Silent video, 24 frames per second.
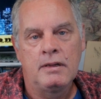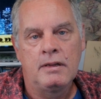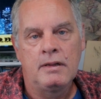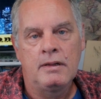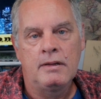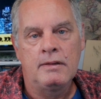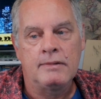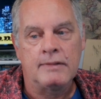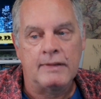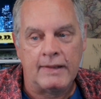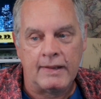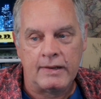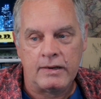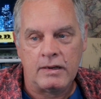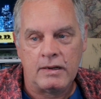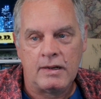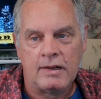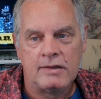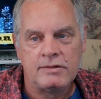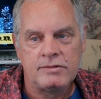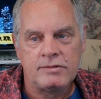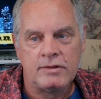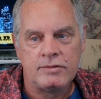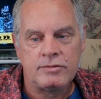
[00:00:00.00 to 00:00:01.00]
They got a
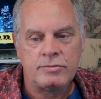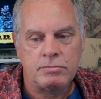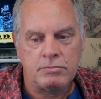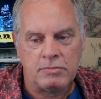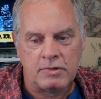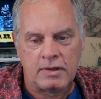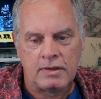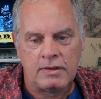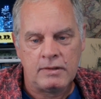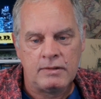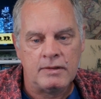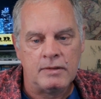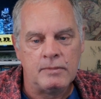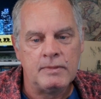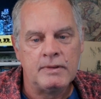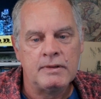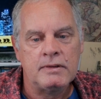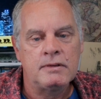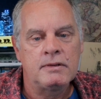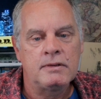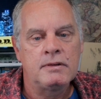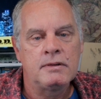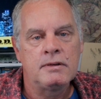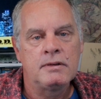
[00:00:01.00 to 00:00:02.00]
hostage? Okay, they win.
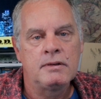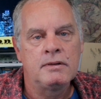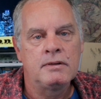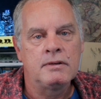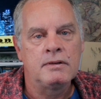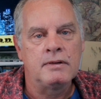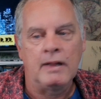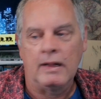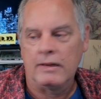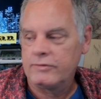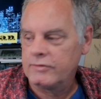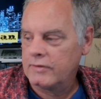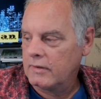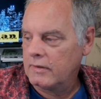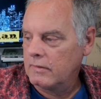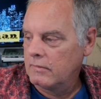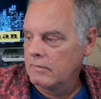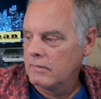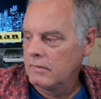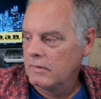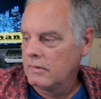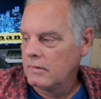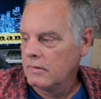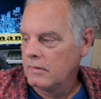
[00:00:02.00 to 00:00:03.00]
Out you go.
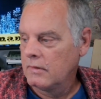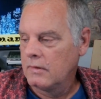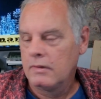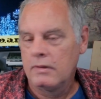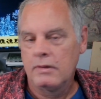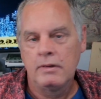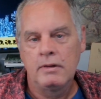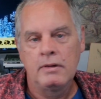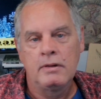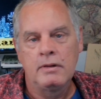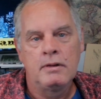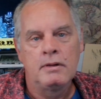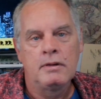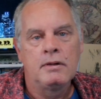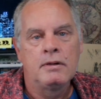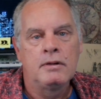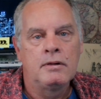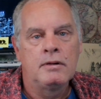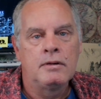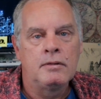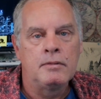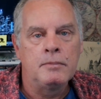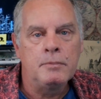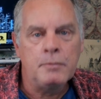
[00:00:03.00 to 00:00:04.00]

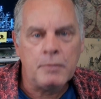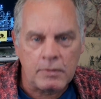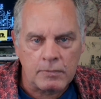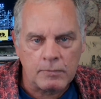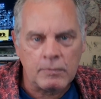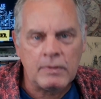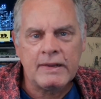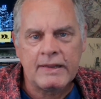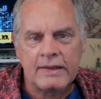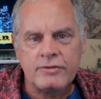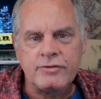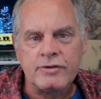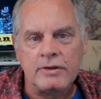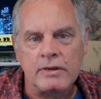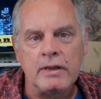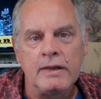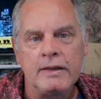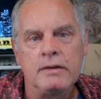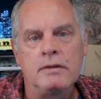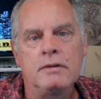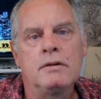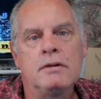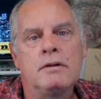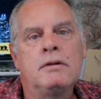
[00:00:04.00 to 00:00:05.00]
We'll get you
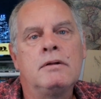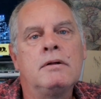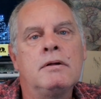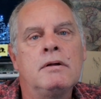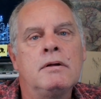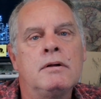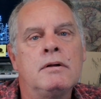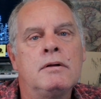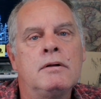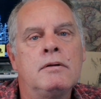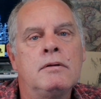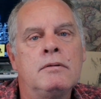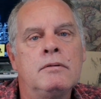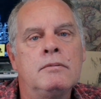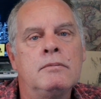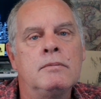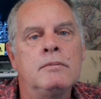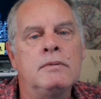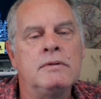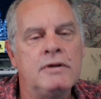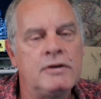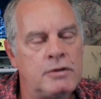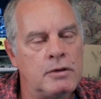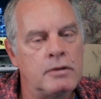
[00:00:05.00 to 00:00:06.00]
later
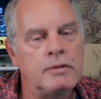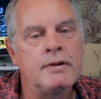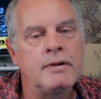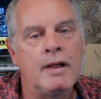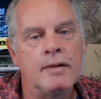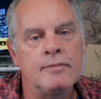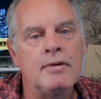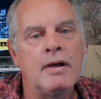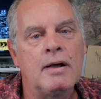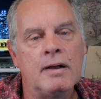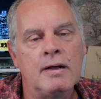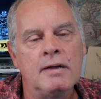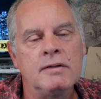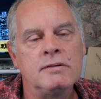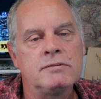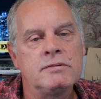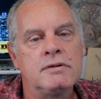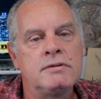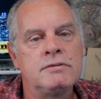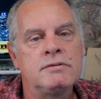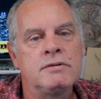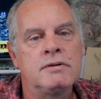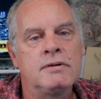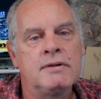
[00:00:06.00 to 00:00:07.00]
when you don't have a
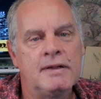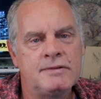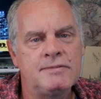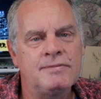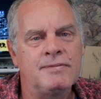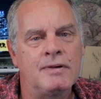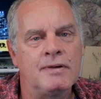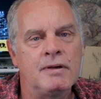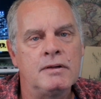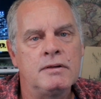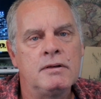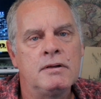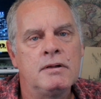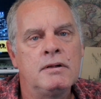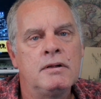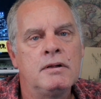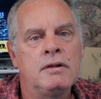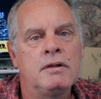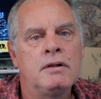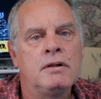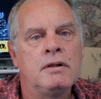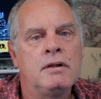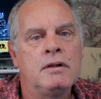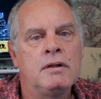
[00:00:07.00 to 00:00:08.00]
hostage. That's fine.
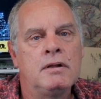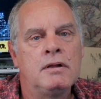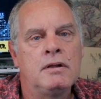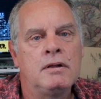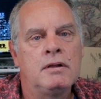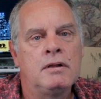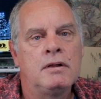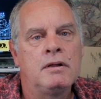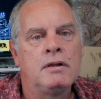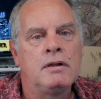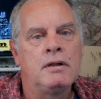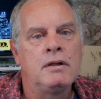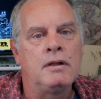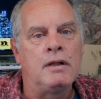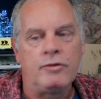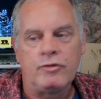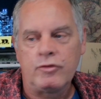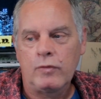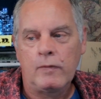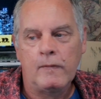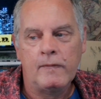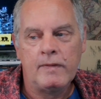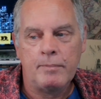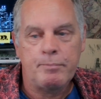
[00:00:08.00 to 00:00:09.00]

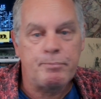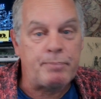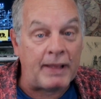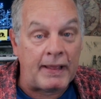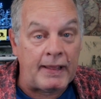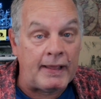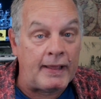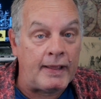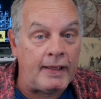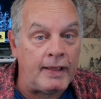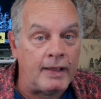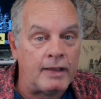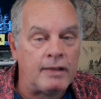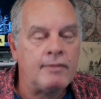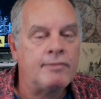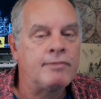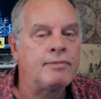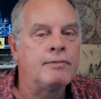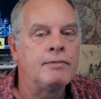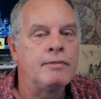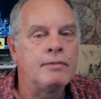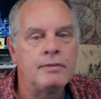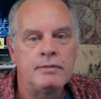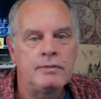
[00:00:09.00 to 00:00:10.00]
Enjoy the bag
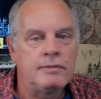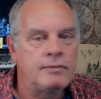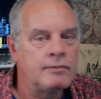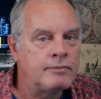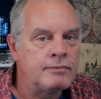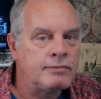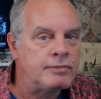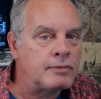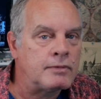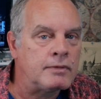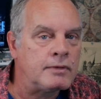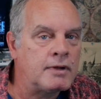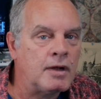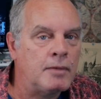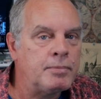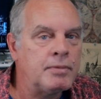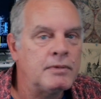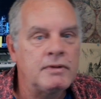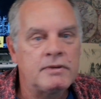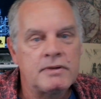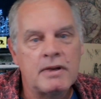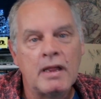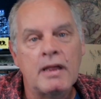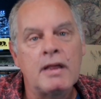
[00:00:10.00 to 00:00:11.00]
for a couple
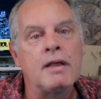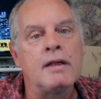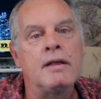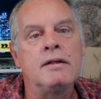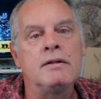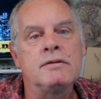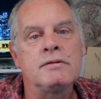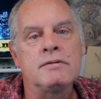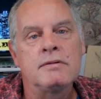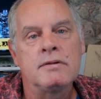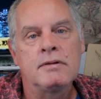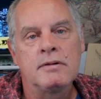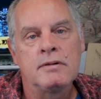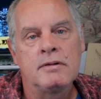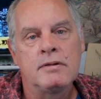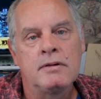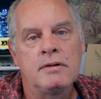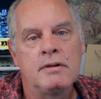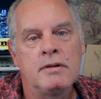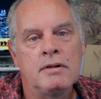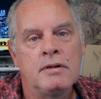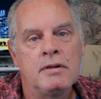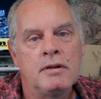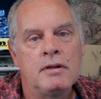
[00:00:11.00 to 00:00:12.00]
of days.
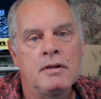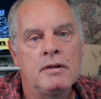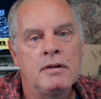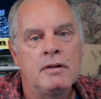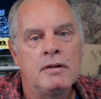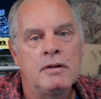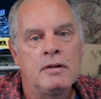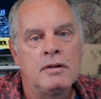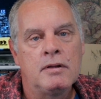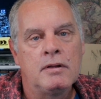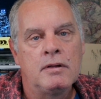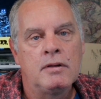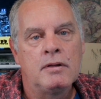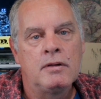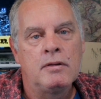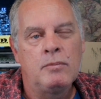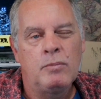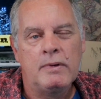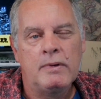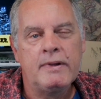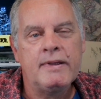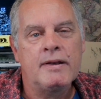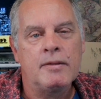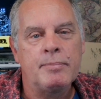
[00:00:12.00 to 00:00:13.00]
We'll
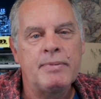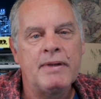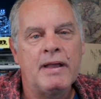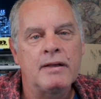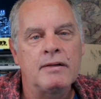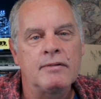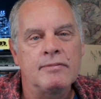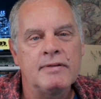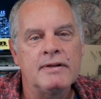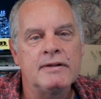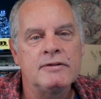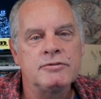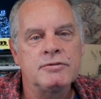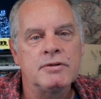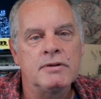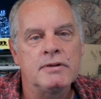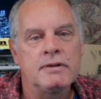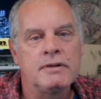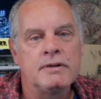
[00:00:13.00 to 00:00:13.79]
get it back eventually.